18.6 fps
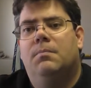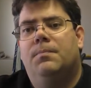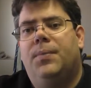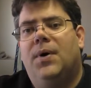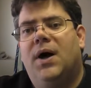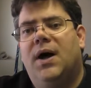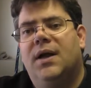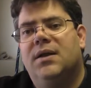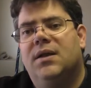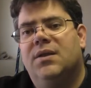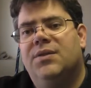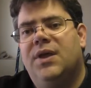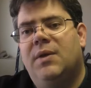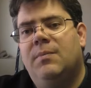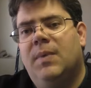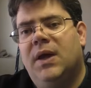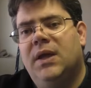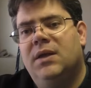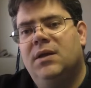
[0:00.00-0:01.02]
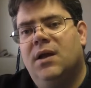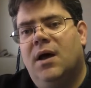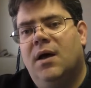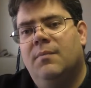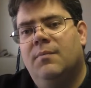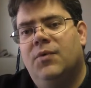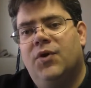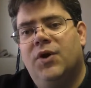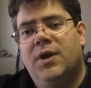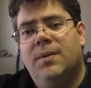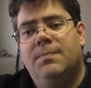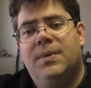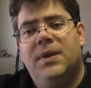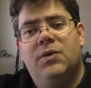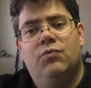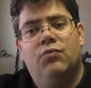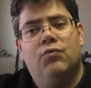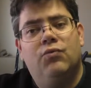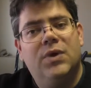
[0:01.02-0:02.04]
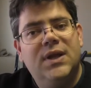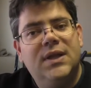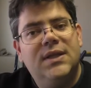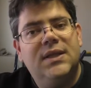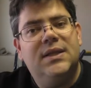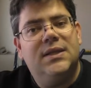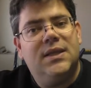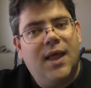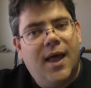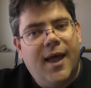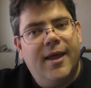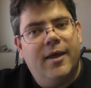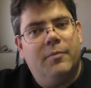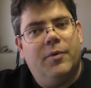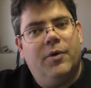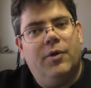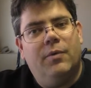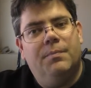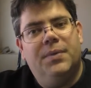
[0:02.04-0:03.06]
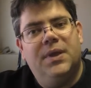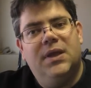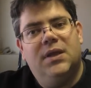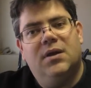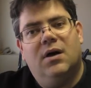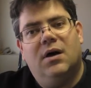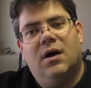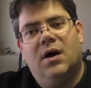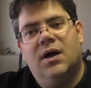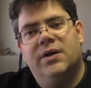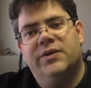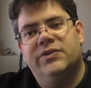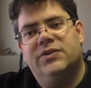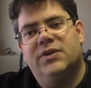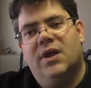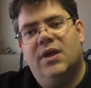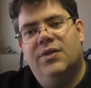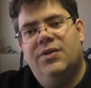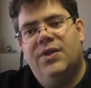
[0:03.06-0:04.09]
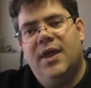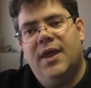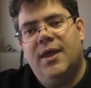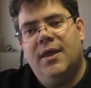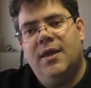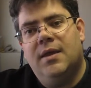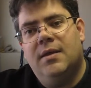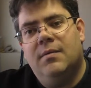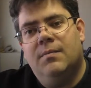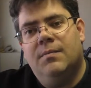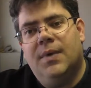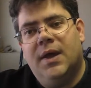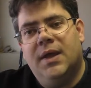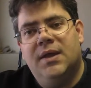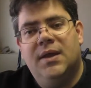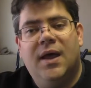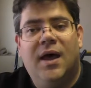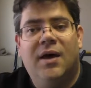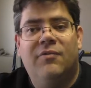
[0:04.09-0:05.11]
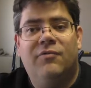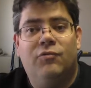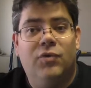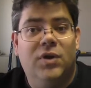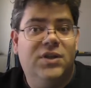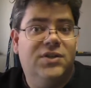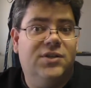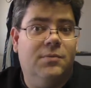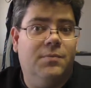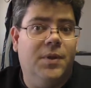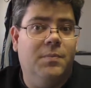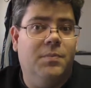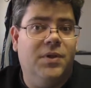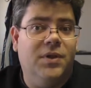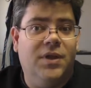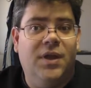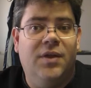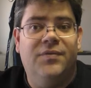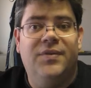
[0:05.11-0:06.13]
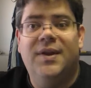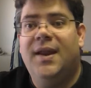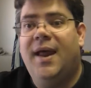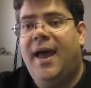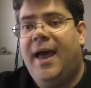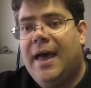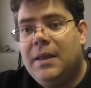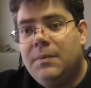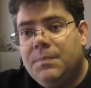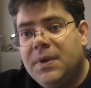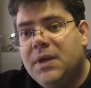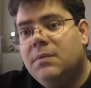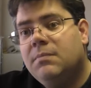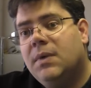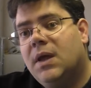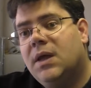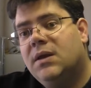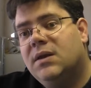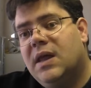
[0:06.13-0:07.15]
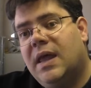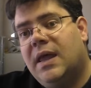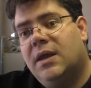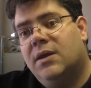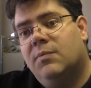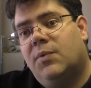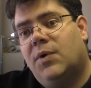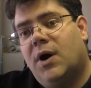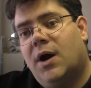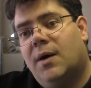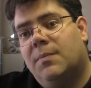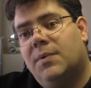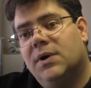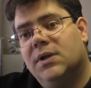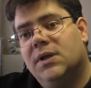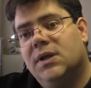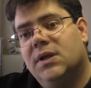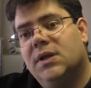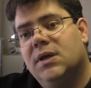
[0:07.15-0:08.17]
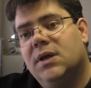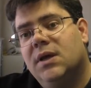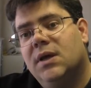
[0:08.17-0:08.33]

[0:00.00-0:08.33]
But they might not be really liable because they might have reasonably believed it had been maintained properly